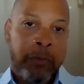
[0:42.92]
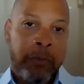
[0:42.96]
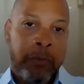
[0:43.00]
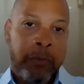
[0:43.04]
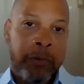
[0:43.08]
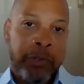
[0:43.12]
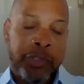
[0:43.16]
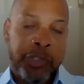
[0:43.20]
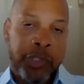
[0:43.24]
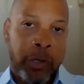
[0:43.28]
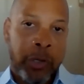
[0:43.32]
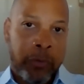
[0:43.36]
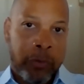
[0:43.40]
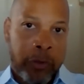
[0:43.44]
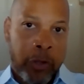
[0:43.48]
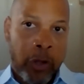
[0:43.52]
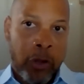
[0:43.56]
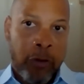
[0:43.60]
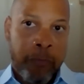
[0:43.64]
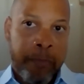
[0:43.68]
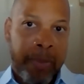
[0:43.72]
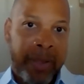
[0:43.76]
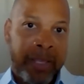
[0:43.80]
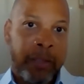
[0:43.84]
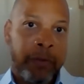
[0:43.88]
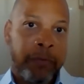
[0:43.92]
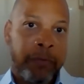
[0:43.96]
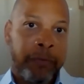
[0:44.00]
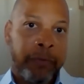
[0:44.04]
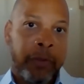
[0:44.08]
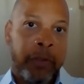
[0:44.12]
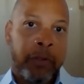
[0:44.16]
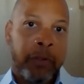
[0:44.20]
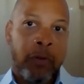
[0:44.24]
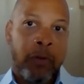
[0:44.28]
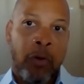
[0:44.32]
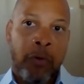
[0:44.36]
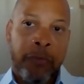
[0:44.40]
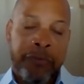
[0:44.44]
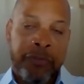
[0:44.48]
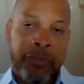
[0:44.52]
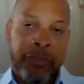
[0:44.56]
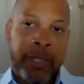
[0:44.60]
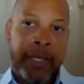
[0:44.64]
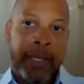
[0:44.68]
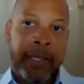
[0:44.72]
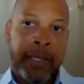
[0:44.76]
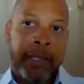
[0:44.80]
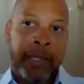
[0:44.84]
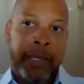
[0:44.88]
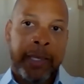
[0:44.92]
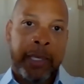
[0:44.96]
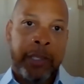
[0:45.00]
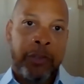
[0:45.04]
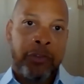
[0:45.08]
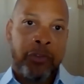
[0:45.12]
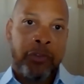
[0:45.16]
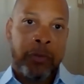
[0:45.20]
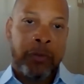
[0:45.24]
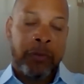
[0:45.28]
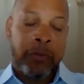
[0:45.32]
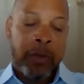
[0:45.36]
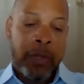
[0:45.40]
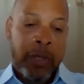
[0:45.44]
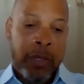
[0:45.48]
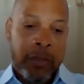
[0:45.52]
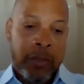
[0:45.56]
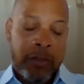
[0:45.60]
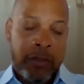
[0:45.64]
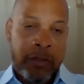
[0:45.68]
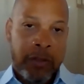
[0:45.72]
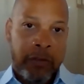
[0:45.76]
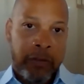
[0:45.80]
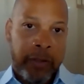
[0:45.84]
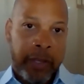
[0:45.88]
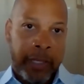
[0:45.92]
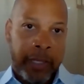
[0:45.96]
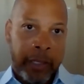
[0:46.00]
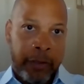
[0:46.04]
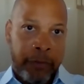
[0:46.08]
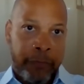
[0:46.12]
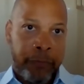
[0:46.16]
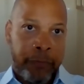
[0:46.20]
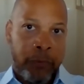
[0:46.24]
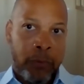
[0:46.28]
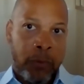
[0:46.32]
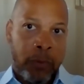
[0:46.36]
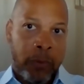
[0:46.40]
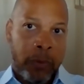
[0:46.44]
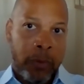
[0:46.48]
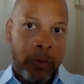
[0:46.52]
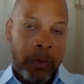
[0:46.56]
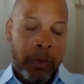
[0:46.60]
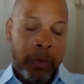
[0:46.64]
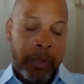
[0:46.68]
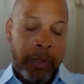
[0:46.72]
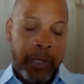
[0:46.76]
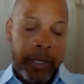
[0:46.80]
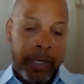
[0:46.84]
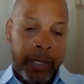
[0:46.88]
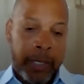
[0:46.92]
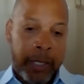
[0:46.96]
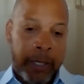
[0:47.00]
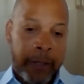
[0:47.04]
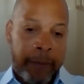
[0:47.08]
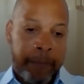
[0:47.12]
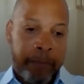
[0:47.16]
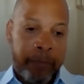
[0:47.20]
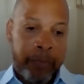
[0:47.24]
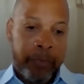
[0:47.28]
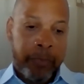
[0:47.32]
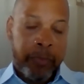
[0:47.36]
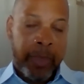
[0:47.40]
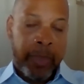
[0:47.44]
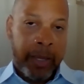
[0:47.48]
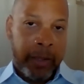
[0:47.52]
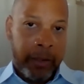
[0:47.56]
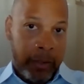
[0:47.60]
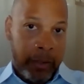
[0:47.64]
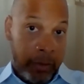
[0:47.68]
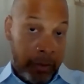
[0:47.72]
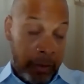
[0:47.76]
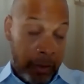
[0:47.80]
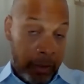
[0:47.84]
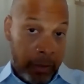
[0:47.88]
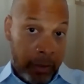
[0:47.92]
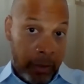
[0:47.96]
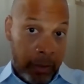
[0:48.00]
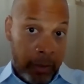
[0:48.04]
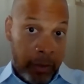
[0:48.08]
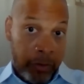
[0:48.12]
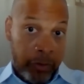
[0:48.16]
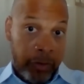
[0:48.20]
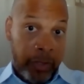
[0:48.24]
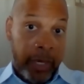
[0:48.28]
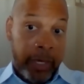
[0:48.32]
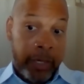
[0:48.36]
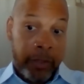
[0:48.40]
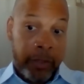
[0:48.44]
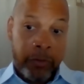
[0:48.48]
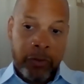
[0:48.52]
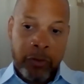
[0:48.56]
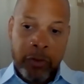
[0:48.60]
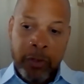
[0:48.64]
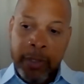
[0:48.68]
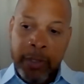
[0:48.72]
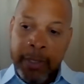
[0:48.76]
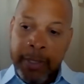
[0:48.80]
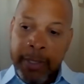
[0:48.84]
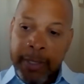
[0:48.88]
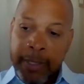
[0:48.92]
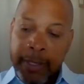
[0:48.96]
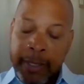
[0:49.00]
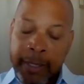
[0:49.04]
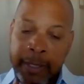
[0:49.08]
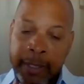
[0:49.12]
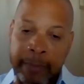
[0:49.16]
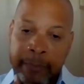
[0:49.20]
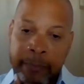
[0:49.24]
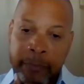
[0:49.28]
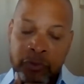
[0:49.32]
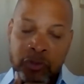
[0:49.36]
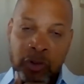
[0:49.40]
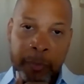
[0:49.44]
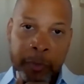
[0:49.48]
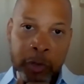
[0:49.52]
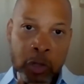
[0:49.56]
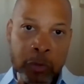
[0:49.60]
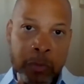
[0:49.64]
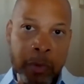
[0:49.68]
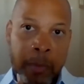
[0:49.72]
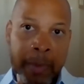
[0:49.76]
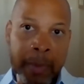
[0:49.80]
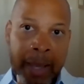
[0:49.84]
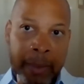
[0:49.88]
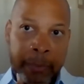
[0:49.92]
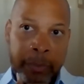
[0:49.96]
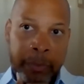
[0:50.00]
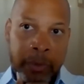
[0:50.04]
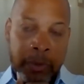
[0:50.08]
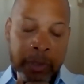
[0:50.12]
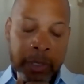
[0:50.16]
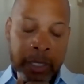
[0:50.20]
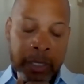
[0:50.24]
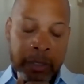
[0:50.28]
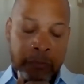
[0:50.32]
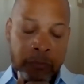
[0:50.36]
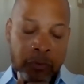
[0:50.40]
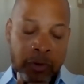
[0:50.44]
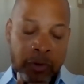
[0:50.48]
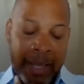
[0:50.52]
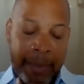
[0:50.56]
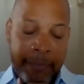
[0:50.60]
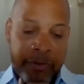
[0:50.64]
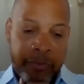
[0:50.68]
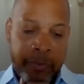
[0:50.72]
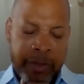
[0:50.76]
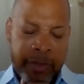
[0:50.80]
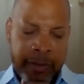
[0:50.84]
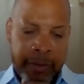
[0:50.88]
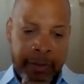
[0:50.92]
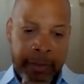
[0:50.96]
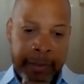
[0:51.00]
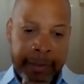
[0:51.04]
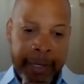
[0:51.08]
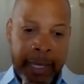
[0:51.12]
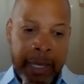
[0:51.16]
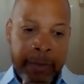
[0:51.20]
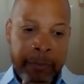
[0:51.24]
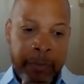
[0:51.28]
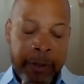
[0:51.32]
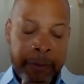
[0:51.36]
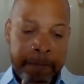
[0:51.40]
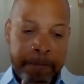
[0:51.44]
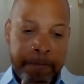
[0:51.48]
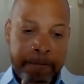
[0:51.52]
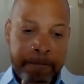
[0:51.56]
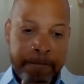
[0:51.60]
which showed no benefit of single-agent CTLA-4, that in this case, tremelimumab in relapsed mesothelioma.